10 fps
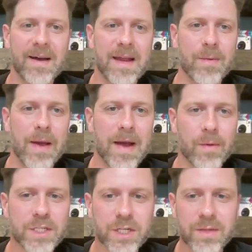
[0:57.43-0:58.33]
Anyway, I
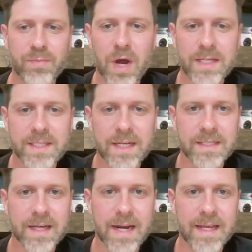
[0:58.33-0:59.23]
want to share the
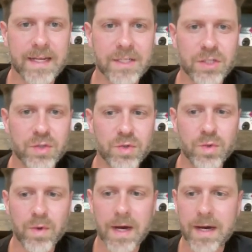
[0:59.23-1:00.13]
process, kind of get
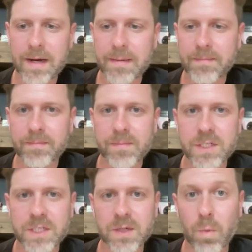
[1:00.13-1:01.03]
into
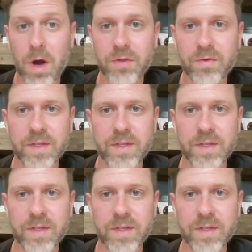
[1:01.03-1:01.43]
just a walk through